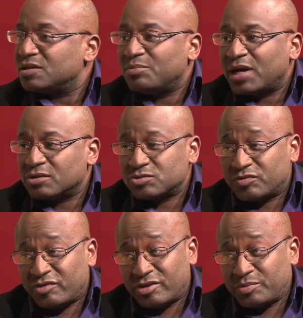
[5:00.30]
The models were
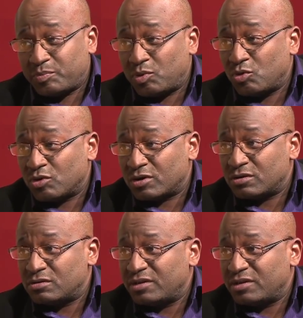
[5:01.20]
very poor